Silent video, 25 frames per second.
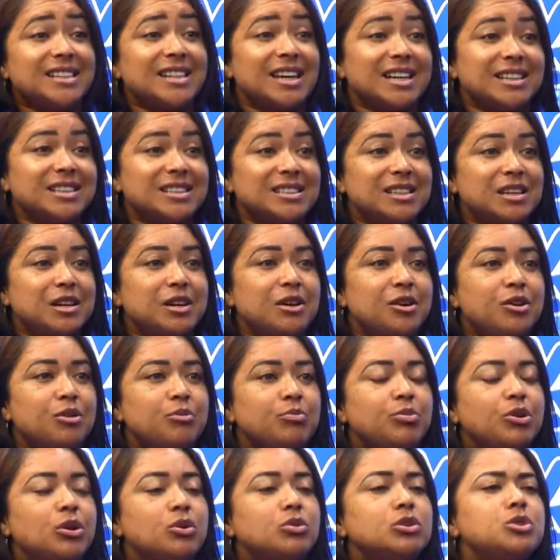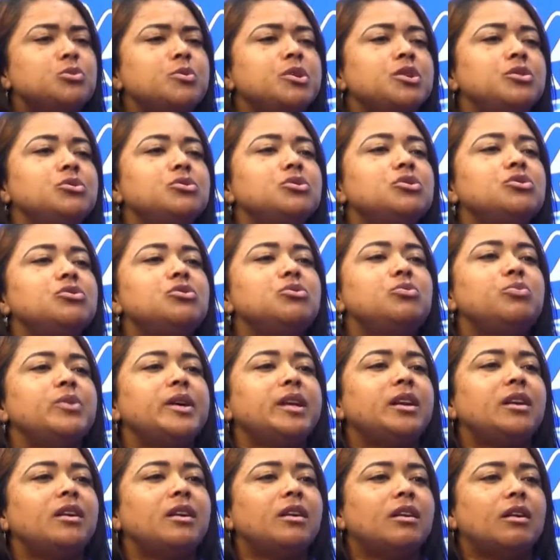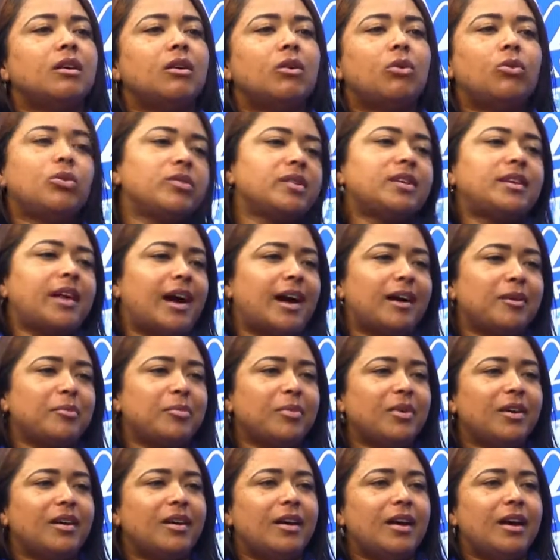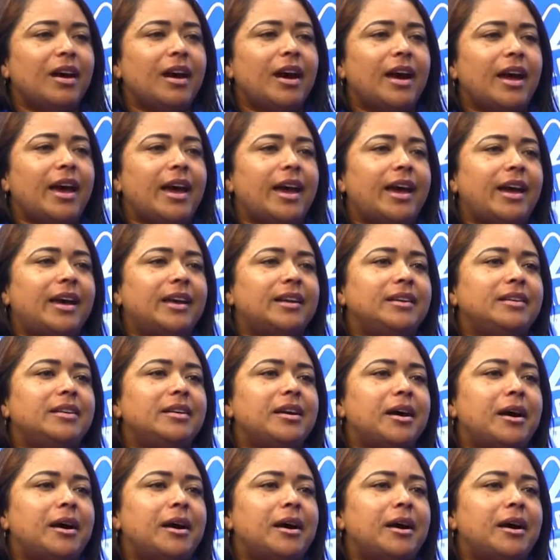us because we used to win all the time. And,